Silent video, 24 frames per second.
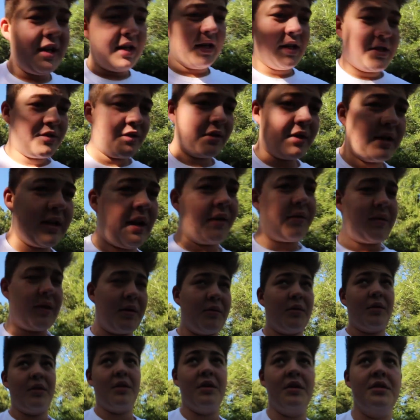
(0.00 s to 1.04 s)
clean it, so I'm gonna have to get
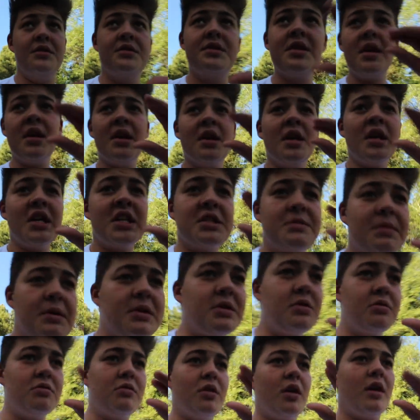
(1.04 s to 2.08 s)
one of those
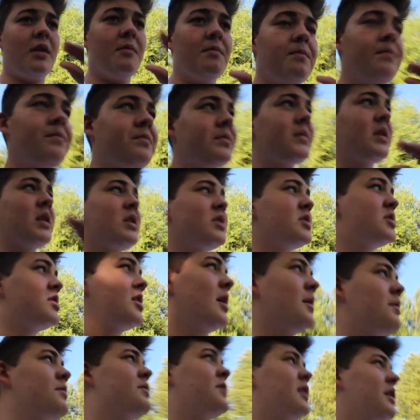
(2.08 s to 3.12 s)
special
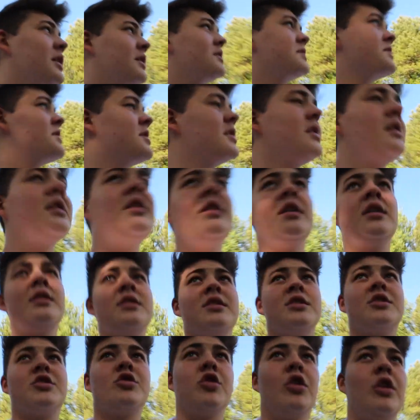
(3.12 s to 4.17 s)
jab things
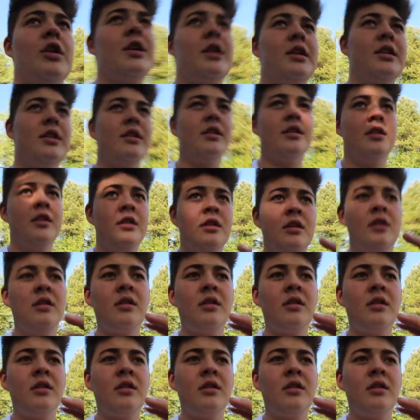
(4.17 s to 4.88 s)
to try and